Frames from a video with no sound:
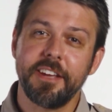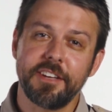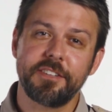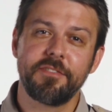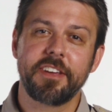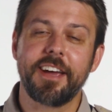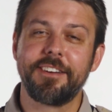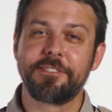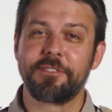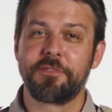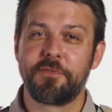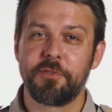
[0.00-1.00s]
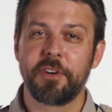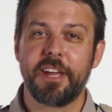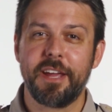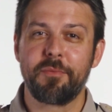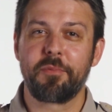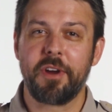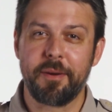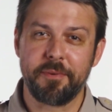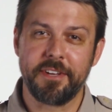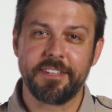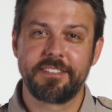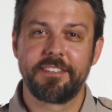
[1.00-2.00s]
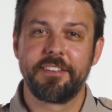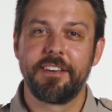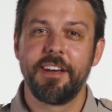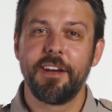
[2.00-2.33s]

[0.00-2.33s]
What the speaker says: each of the council's four camp properties.